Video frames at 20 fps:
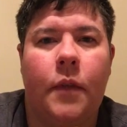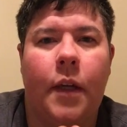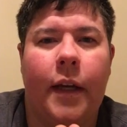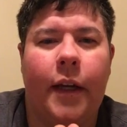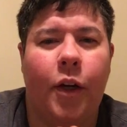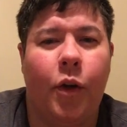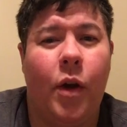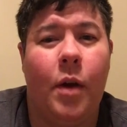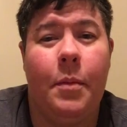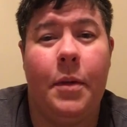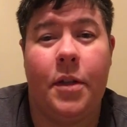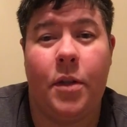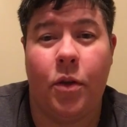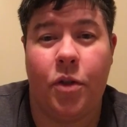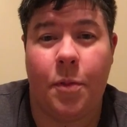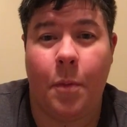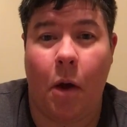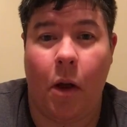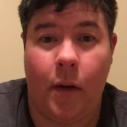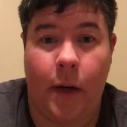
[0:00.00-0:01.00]
It can only be so
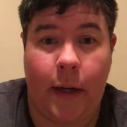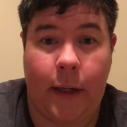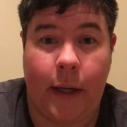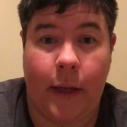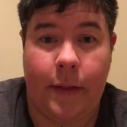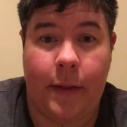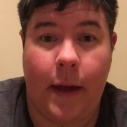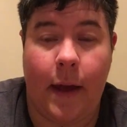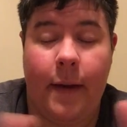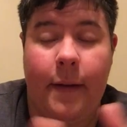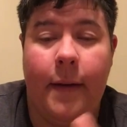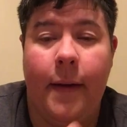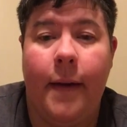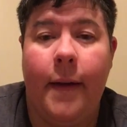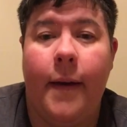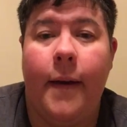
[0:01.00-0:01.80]
small, and I get that.